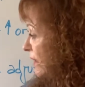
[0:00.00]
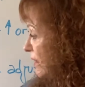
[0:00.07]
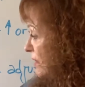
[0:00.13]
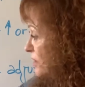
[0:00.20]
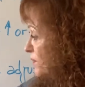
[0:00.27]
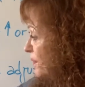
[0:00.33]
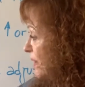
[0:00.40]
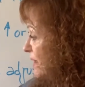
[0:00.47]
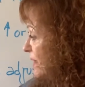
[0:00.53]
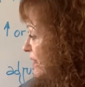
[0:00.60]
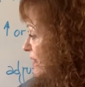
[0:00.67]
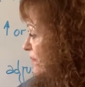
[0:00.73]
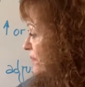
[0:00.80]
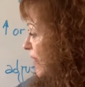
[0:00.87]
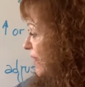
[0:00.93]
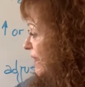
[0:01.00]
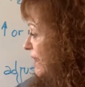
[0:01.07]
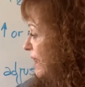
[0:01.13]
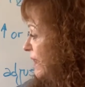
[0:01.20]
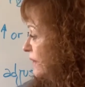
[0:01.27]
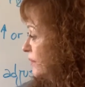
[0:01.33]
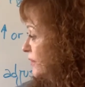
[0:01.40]
Splitting in
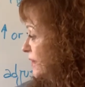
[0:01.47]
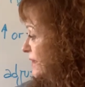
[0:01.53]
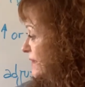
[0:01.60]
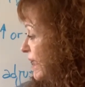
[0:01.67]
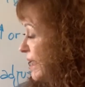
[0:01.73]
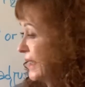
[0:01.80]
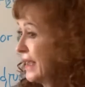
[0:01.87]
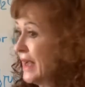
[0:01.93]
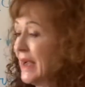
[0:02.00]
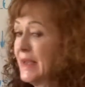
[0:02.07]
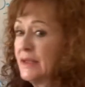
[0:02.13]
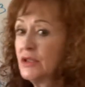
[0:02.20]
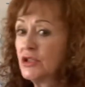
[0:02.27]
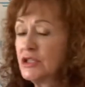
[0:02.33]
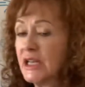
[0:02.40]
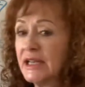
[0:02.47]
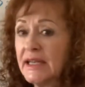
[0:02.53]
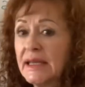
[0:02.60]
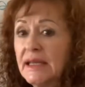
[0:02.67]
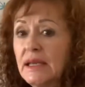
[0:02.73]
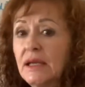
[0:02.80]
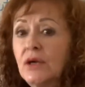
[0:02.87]
bicarbonate and hydrogen
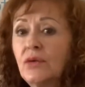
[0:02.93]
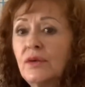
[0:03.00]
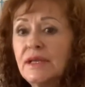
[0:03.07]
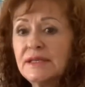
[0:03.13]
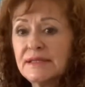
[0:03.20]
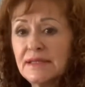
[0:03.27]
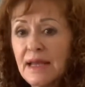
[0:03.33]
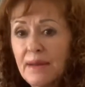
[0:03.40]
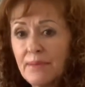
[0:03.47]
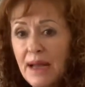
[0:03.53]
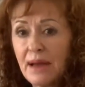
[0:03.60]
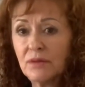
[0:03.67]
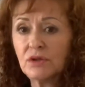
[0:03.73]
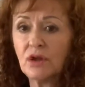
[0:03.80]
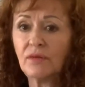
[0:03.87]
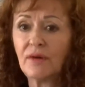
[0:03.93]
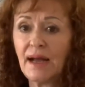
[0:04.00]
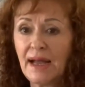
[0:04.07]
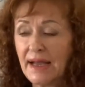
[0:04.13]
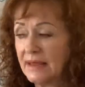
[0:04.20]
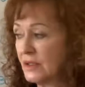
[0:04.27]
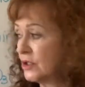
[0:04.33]
increase the amount of
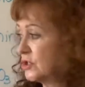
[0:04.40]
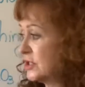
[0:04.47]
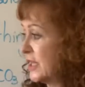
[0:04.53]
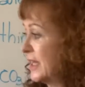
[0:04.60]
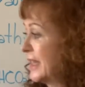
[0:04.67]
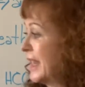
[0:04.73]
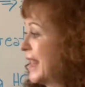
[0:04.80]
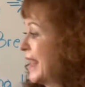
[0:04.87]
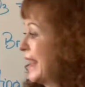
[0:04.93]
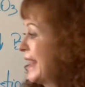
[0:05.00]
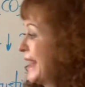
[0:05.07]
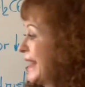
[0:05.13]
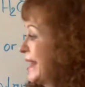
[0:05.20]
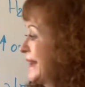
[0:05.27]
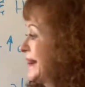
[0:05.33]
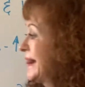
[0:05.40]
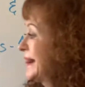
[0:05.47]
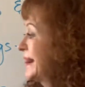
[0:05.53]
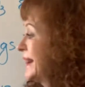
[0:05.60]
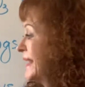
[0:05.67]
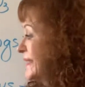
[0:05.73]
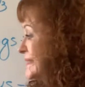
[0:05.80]
hydrogen in
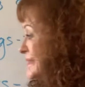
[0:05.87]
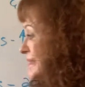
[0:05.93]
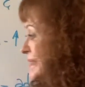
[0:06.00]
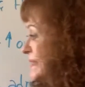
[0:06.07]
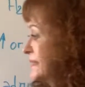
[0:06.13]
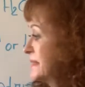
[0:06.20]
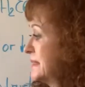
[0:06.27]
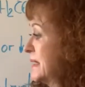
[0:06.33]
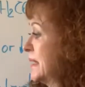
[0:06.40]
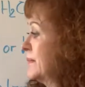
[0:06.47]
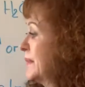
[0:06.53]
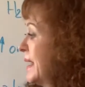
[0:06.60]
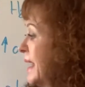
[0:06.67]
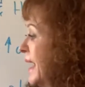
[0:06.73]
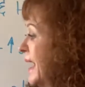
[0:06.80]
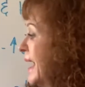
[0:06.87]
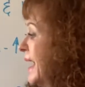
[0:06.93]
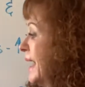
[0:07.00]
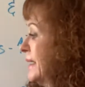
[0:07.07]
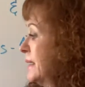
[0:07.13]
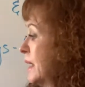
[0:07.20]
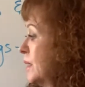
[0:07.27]
the system
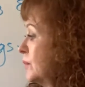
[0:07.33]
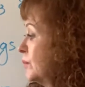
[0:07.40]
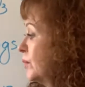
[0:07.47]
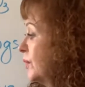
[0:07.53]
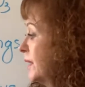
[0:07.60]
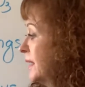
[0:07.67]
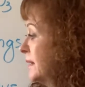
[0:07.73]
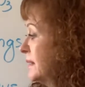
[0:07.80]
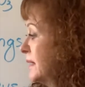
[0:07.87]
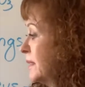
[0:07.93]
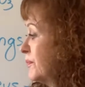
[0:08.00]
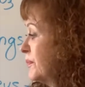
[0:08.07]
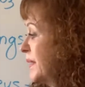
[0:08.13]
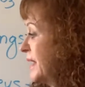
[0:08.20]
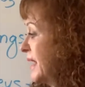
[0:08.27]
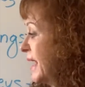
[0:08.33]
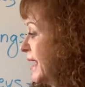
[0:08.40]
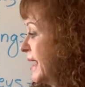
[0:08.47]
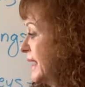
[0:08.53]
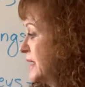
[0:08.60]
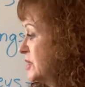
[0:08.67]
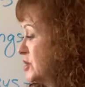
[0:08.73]
and bring the
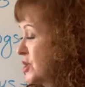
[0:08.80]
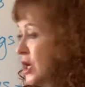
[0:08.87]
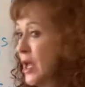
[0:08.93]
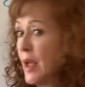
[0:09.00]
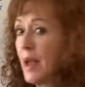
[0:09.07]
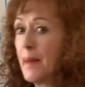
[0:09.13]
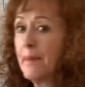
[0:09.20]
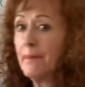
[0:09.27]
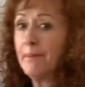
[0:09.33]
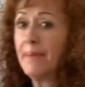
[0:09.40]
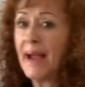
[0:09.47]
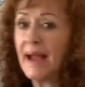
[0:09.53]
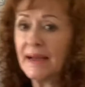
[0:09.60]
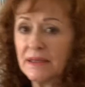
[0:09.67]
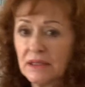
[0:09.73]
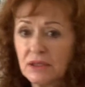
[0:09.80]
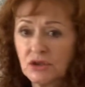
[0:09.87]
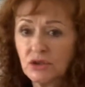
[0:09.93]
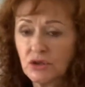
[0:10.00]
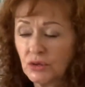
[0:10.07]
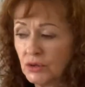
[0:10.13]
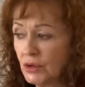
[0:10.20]
pH back
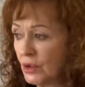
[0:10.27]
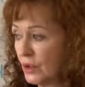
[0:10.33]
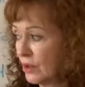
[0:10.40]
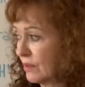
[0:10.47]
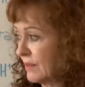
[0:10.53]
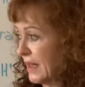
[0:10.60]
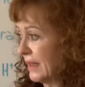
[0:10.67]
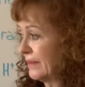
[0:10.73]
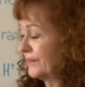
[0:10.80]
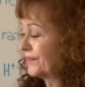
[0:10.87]
to normal.